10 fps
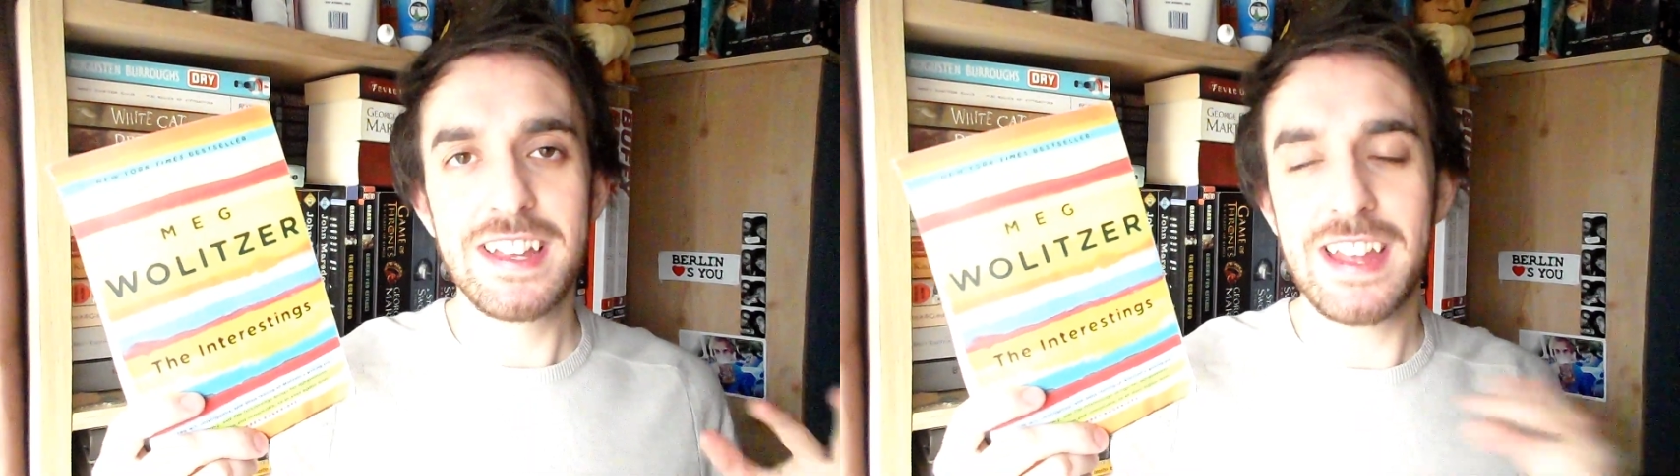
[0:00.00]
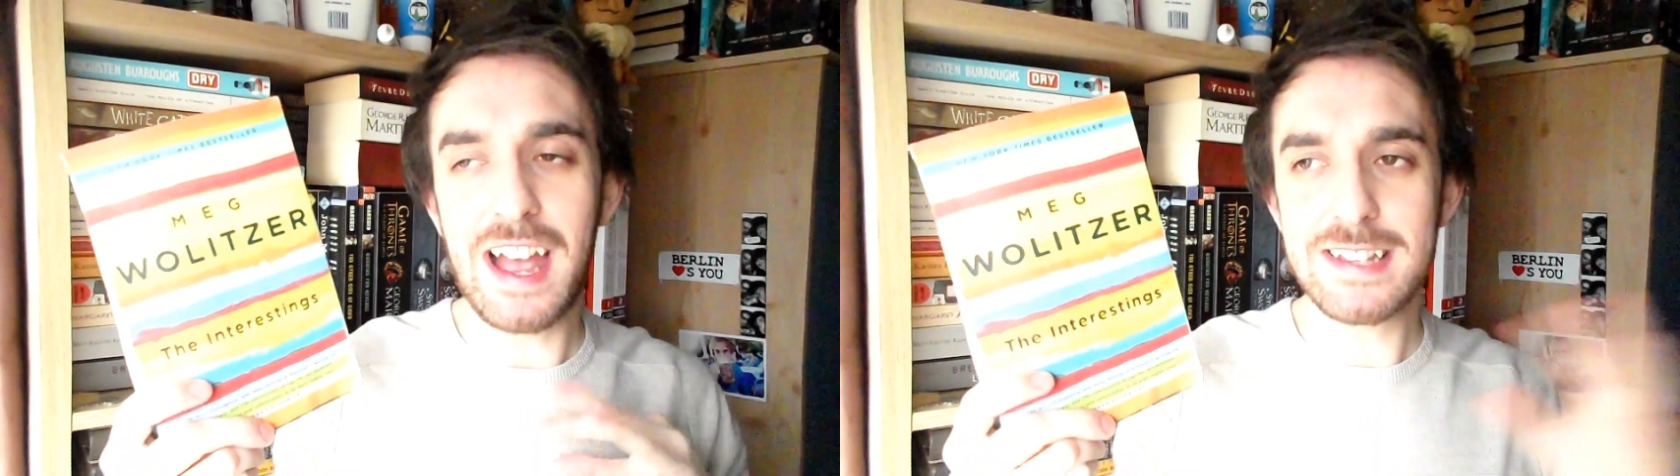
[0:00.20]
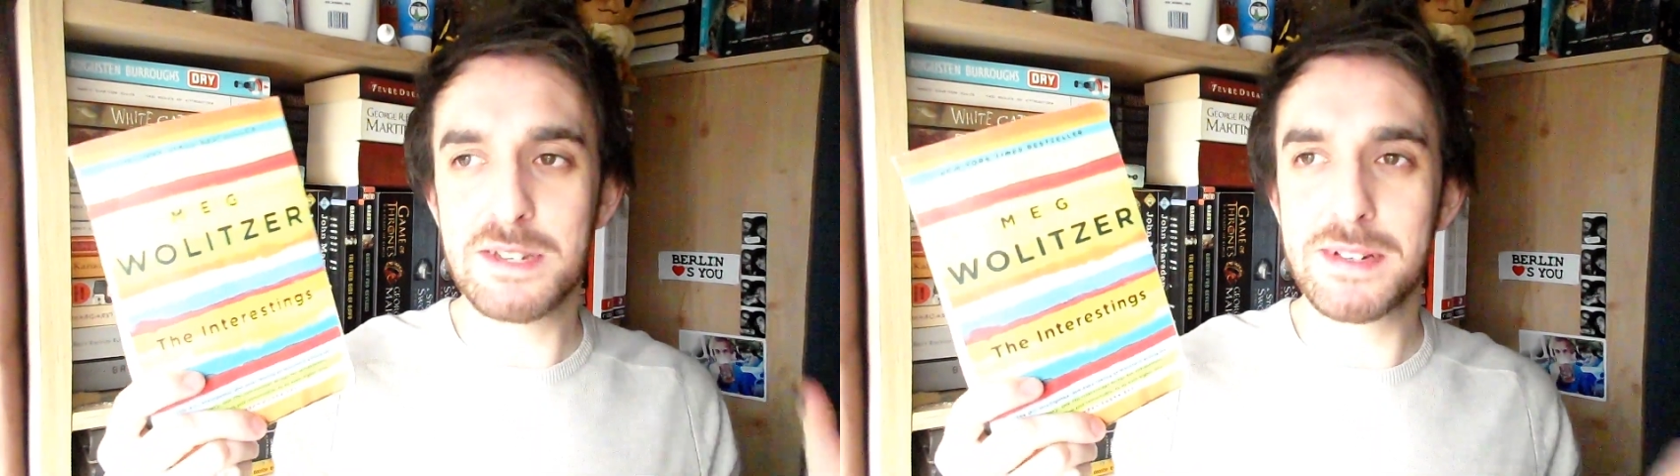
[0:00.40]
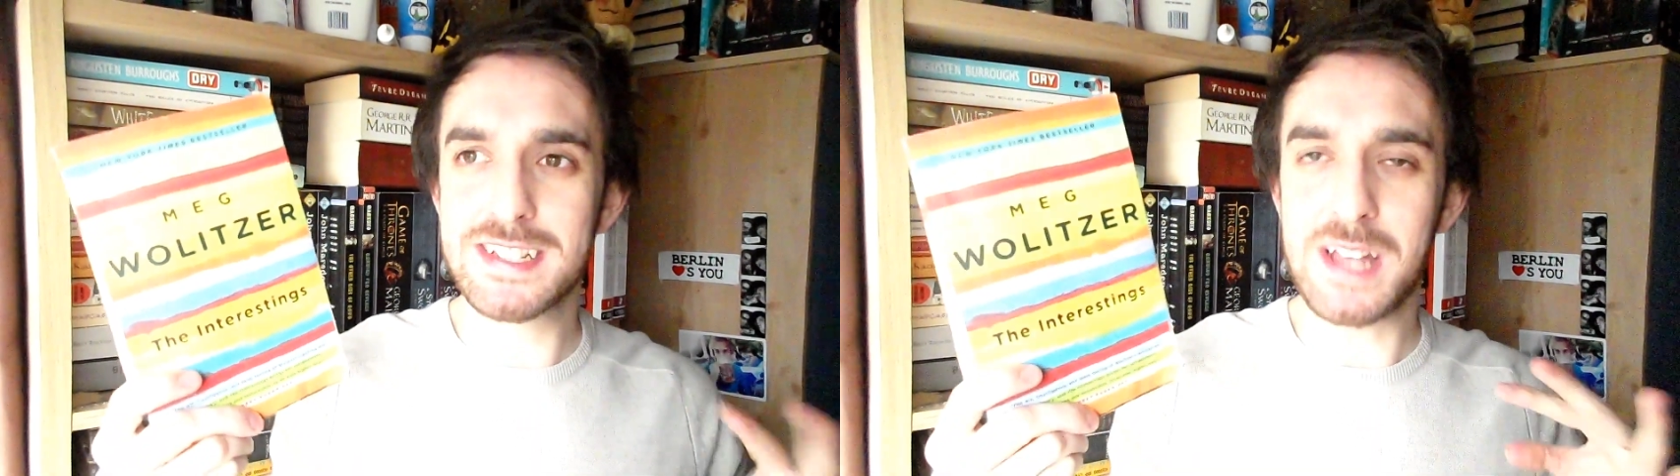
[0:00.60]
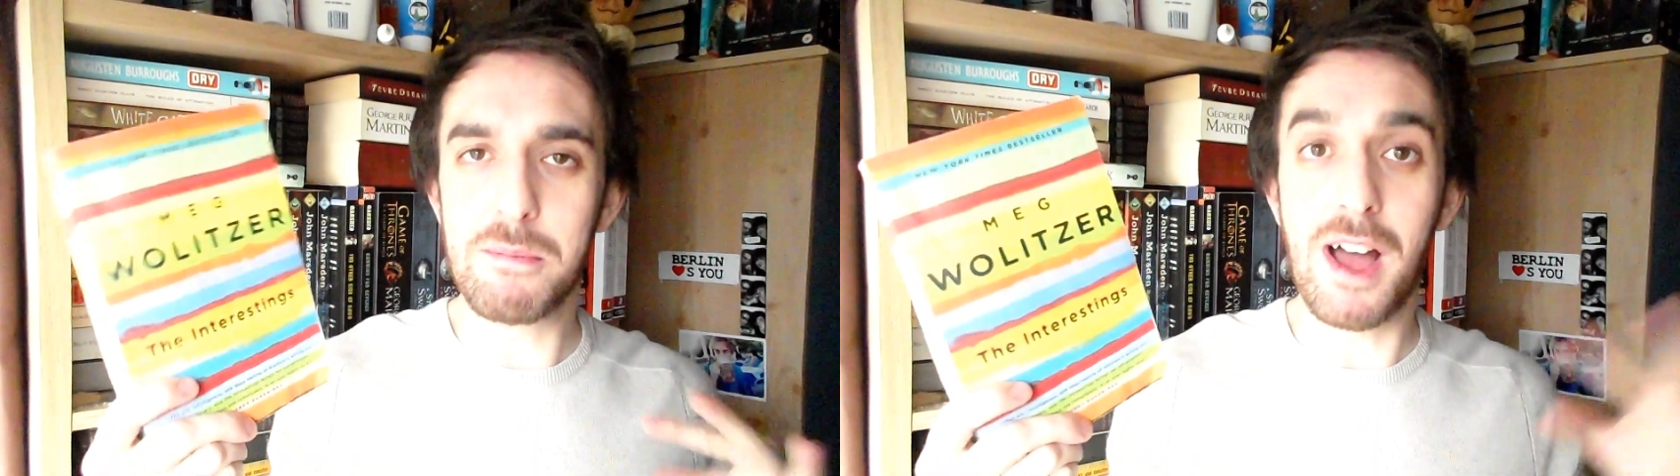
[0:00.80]
There has to be
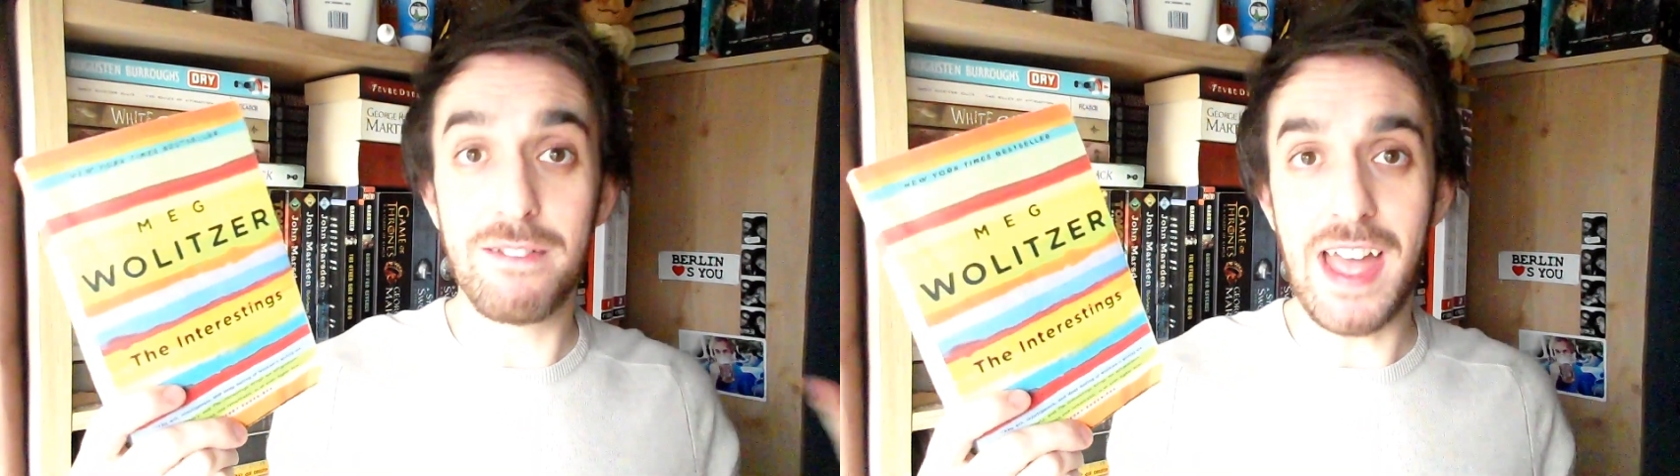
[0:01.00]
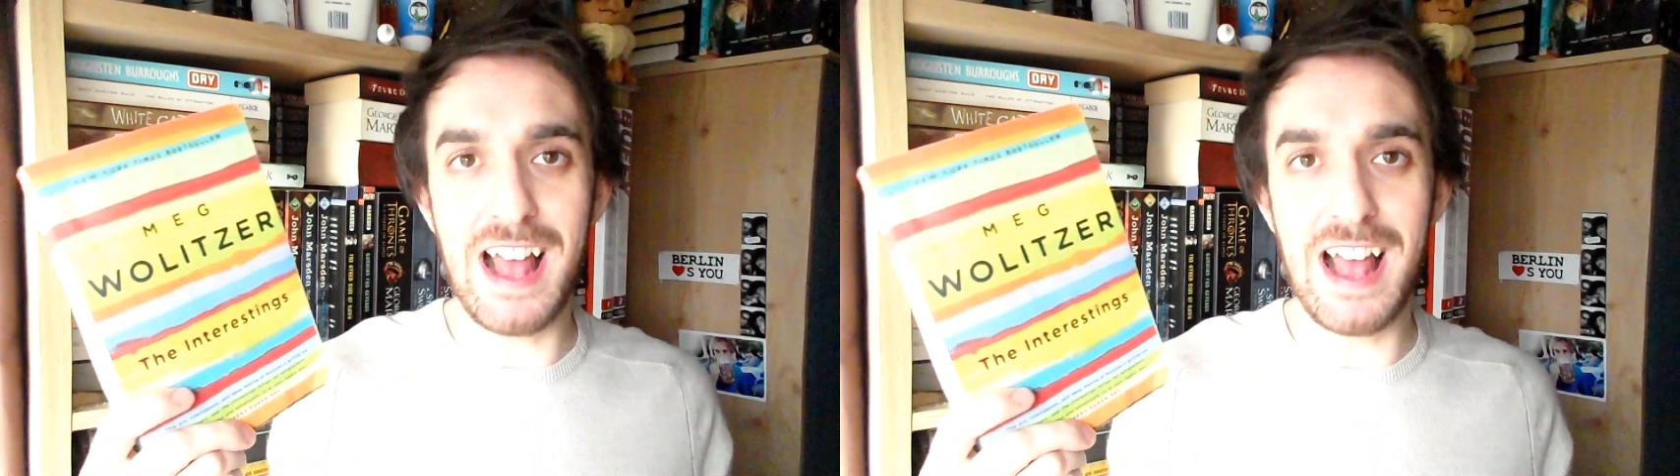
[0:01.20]
some other